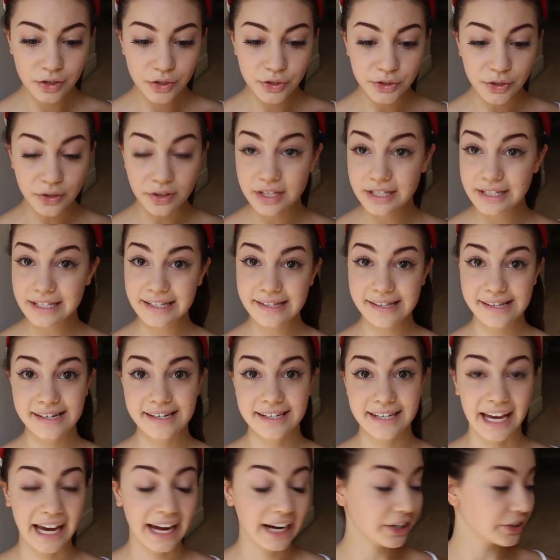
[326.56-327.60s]
So this is
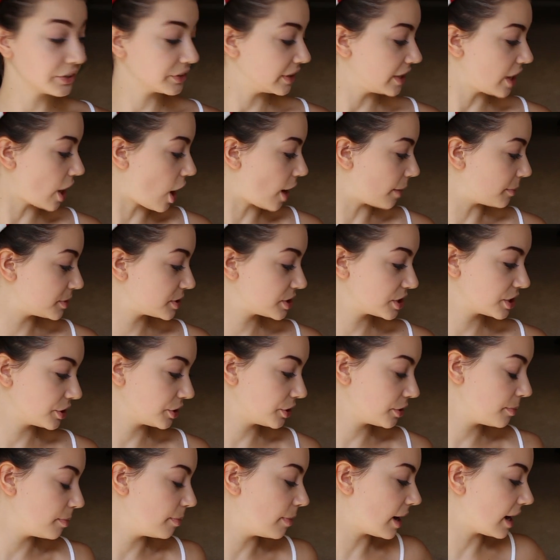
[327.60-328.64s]
entirely
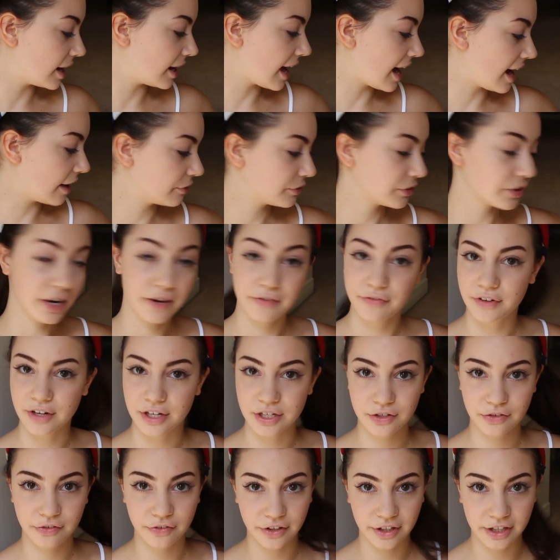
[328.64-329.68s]
optional, but after I
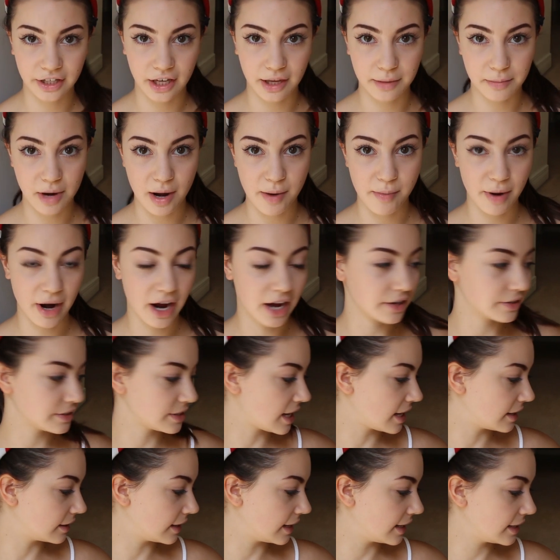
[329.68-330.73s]
finish filling in my brows,
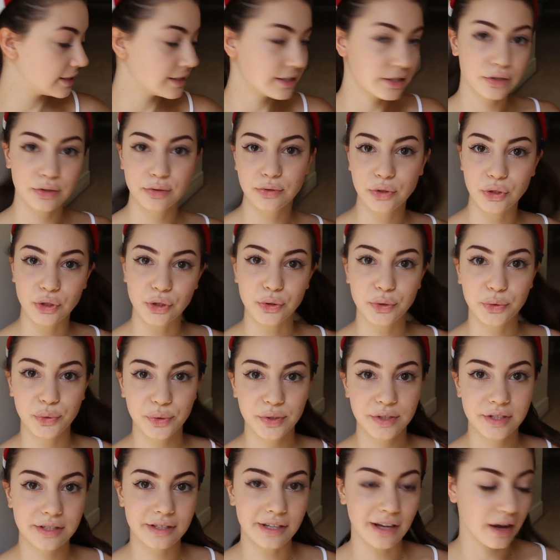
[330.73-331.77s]
I like to
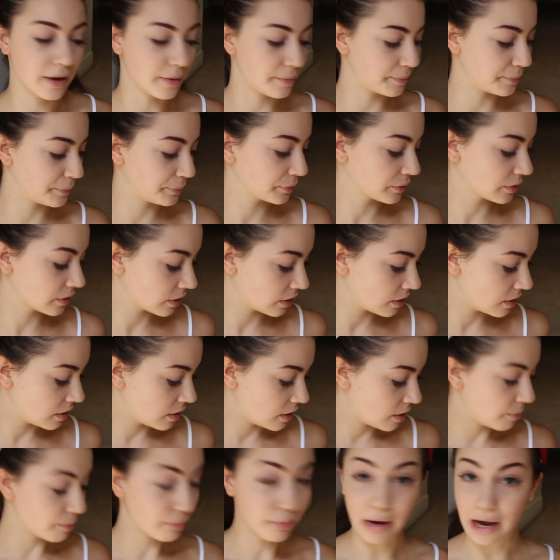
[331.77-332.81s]
use some
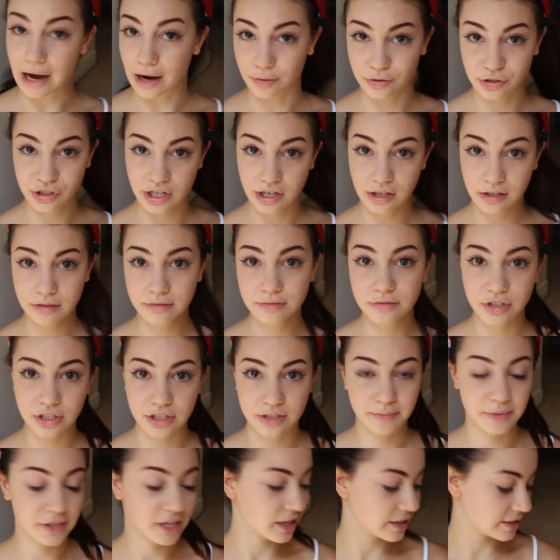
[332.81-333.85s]
brow gel
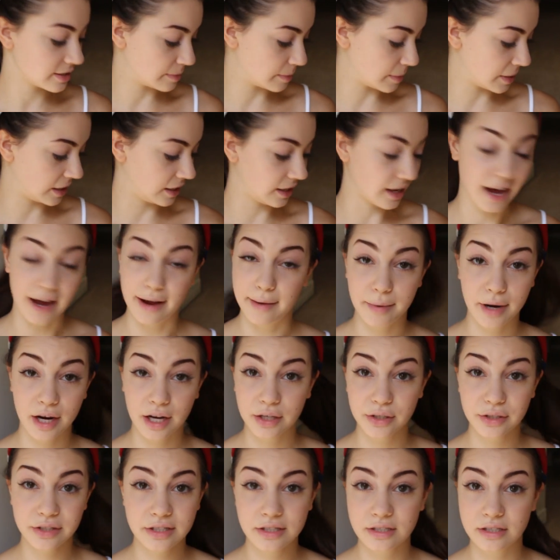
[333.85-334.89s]
just because my
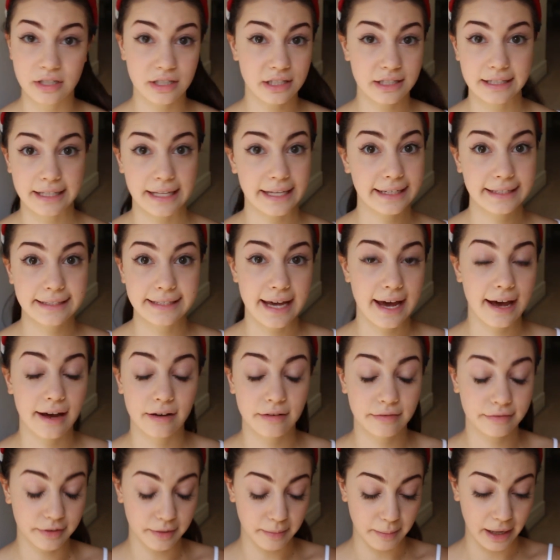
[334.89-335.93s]
eyebrows just like to
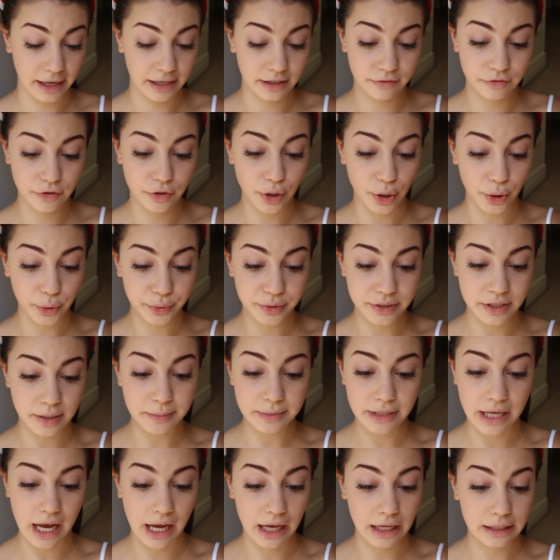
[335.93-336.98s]
have a mind of their own
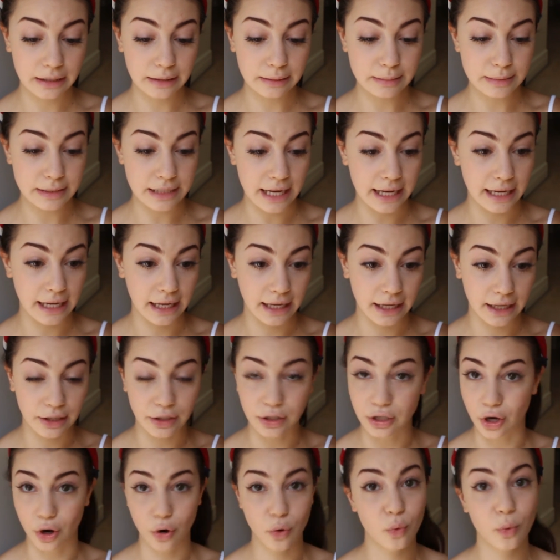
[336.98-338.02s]
sometimes
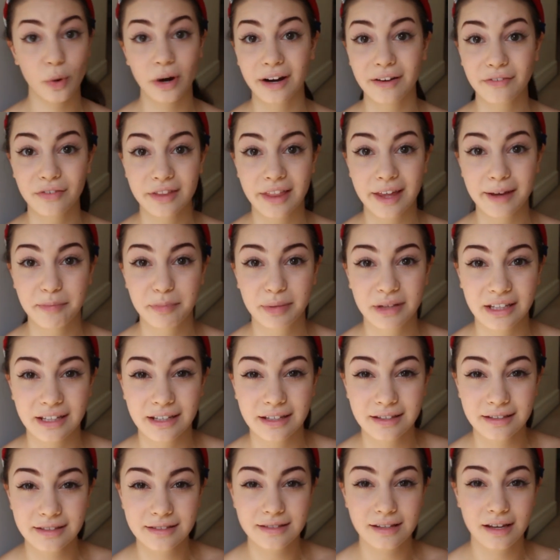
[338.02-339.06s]
and go wherever they
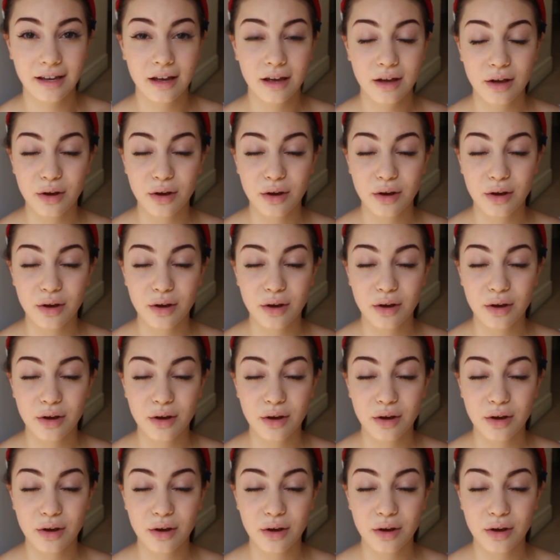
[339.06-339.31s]
please.